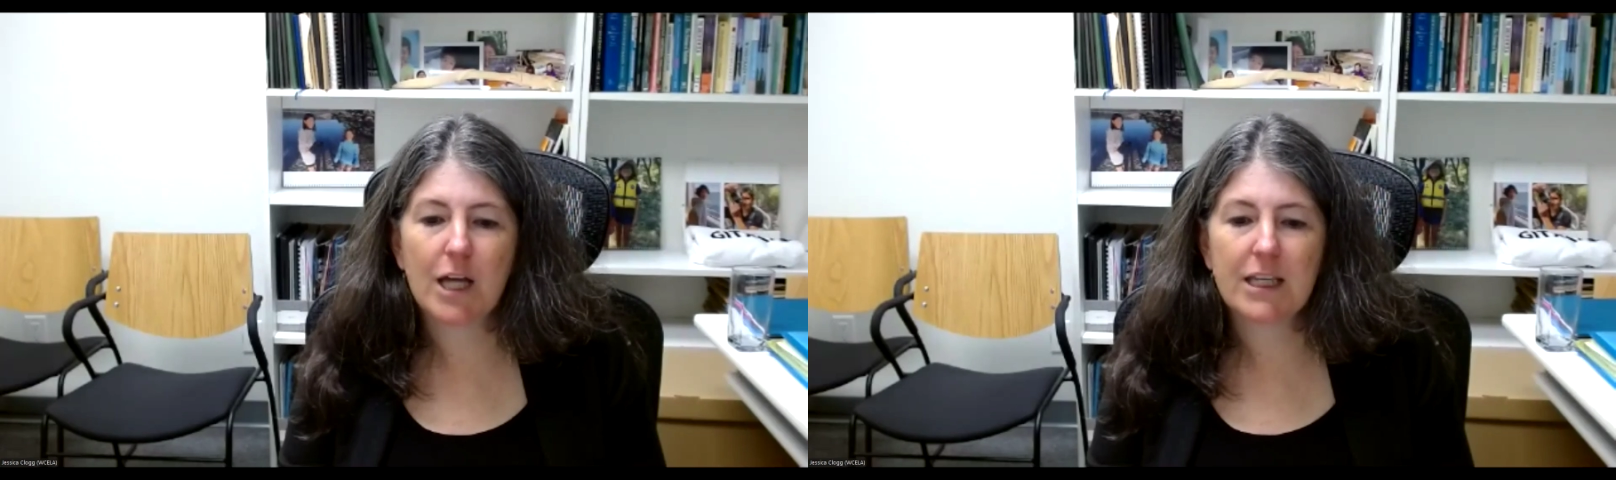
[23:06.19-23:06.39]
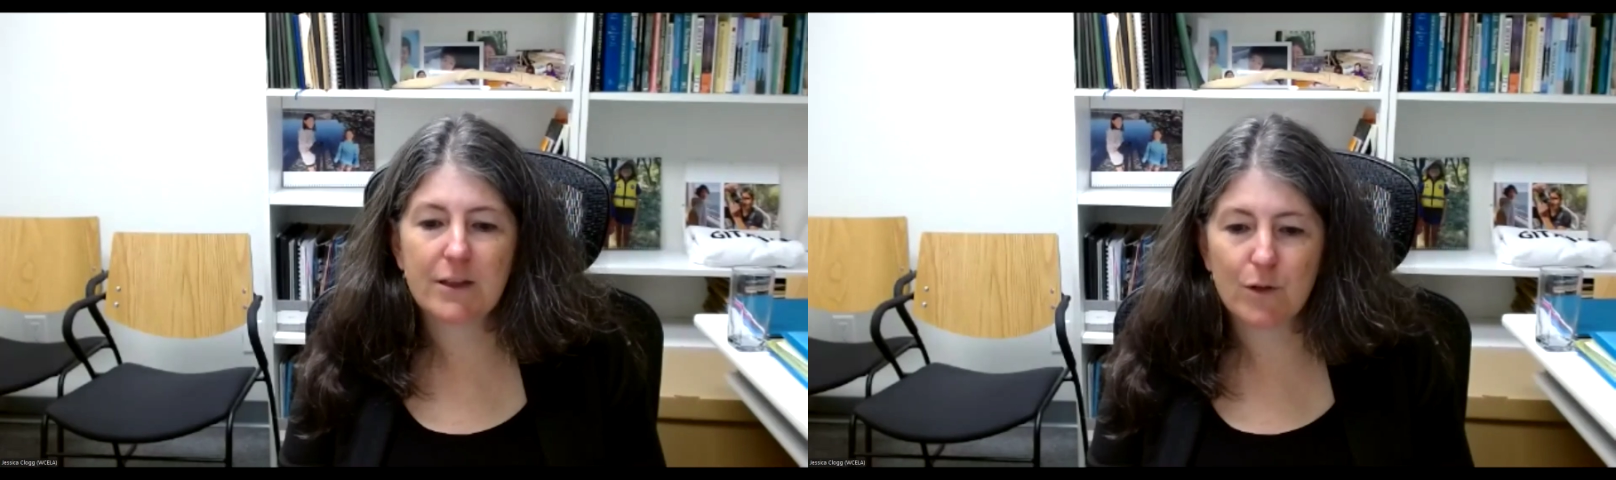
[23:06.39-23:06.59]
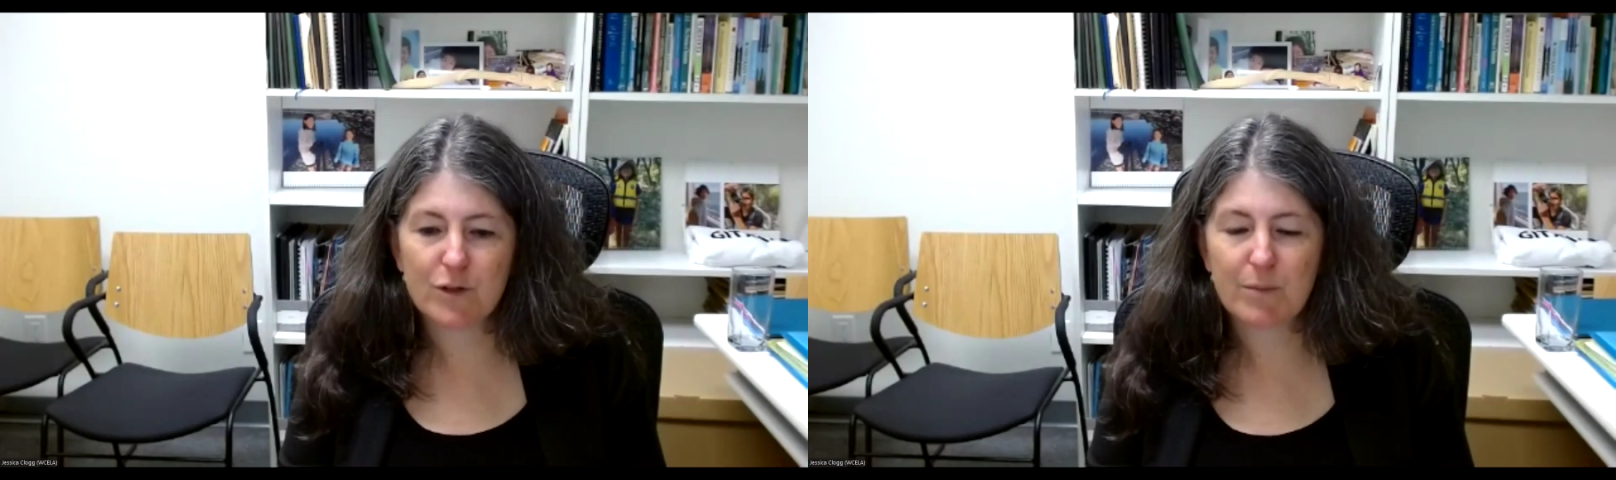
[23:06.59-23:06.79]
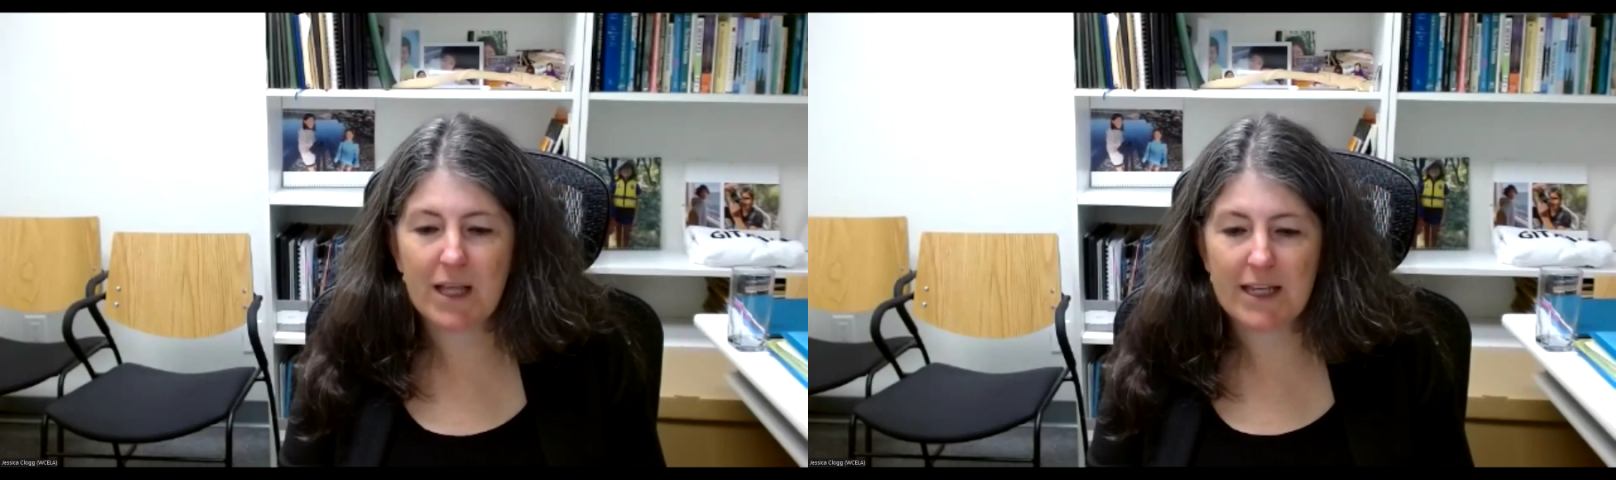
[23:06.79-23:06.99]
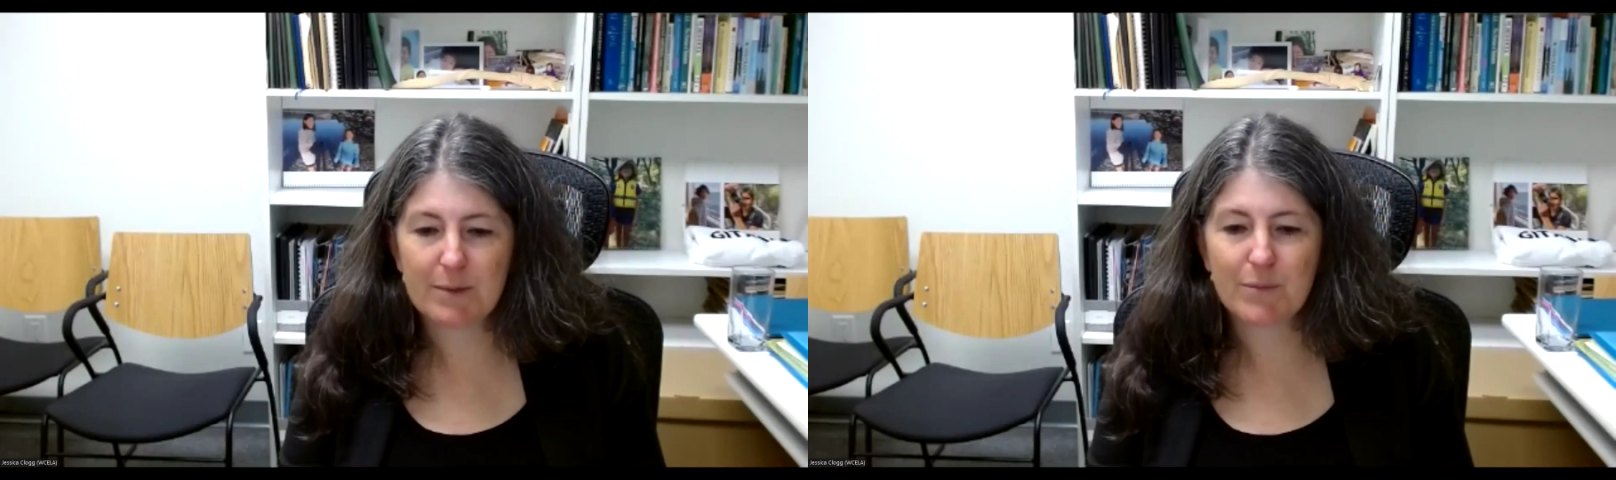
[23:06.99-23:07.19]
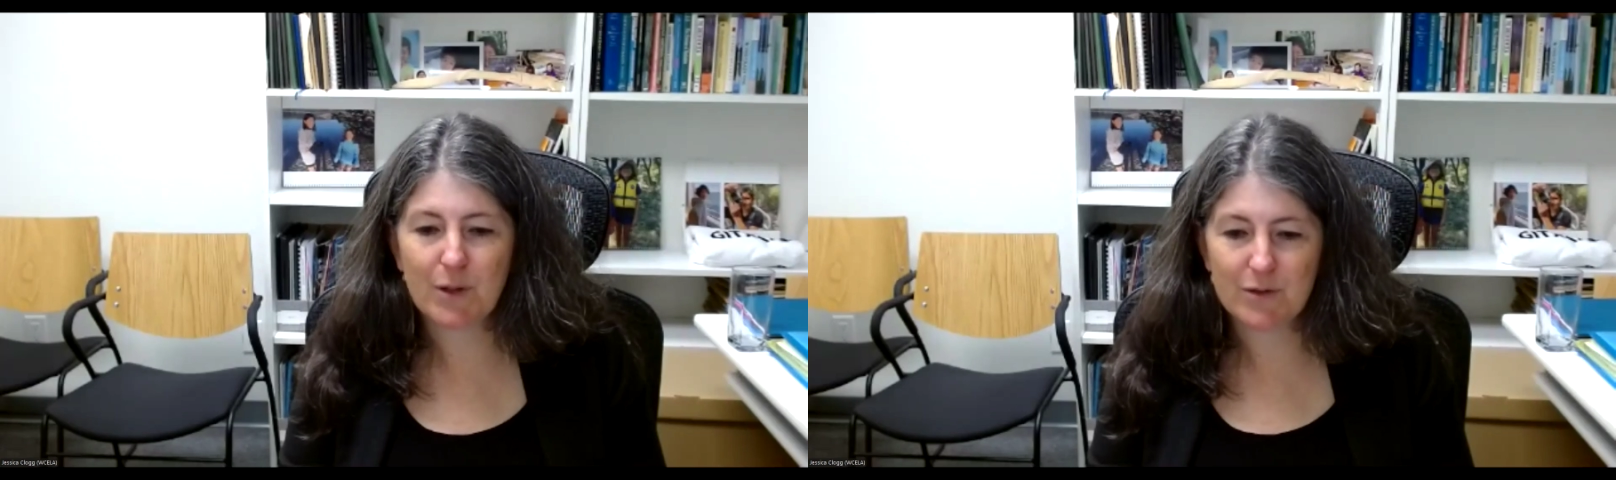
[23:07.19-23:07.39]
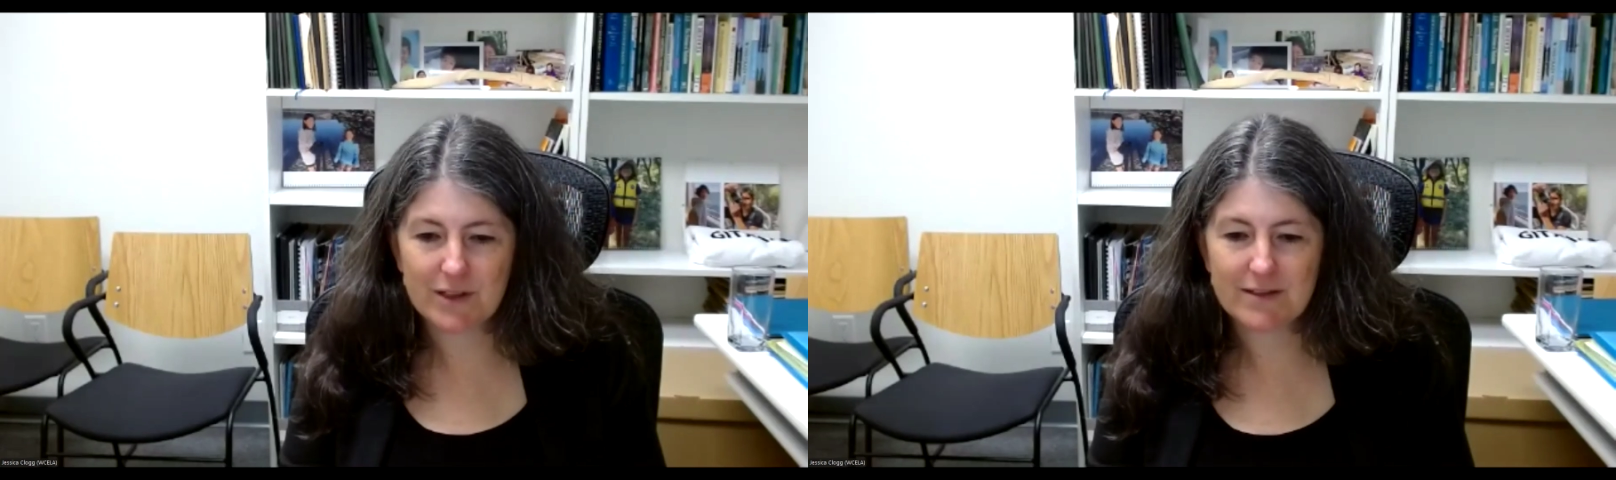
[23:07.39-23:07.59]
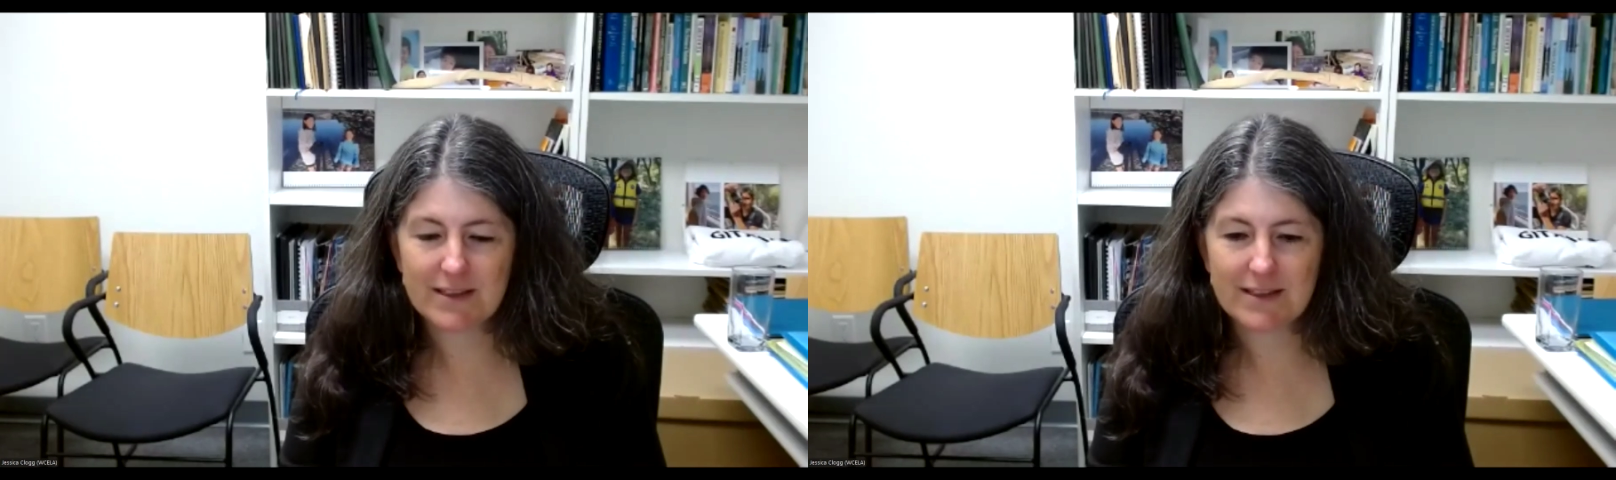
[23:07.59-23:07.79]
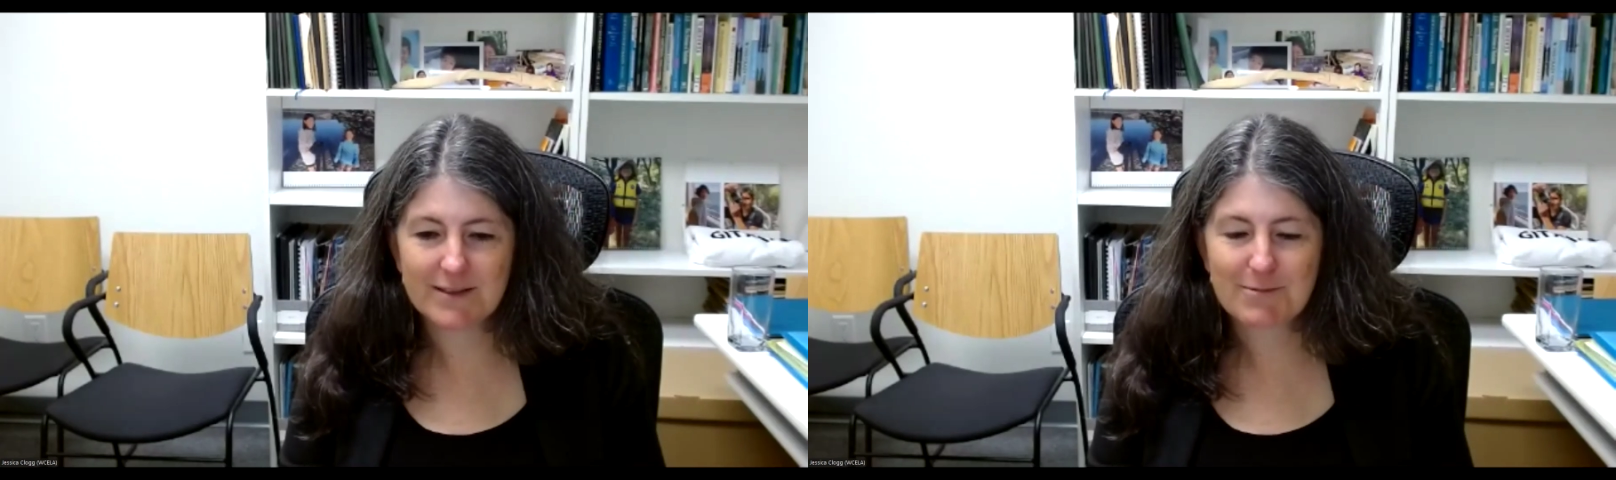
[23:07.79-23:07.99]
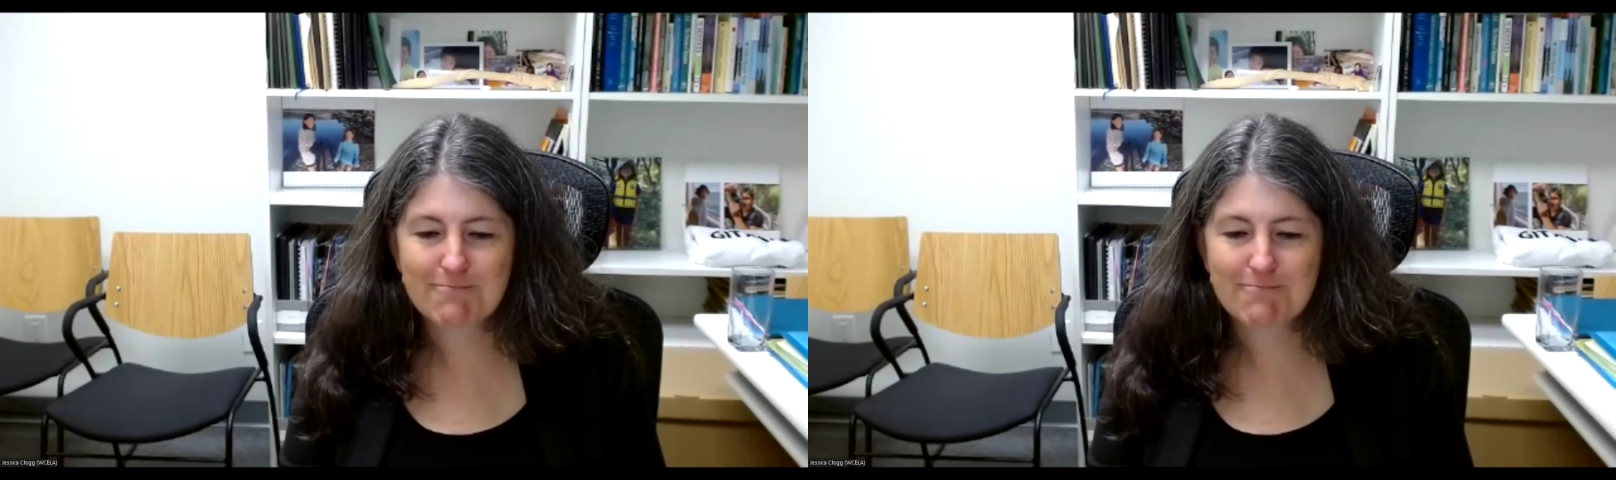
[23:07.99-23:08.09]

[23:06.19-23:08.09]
in those planning processes.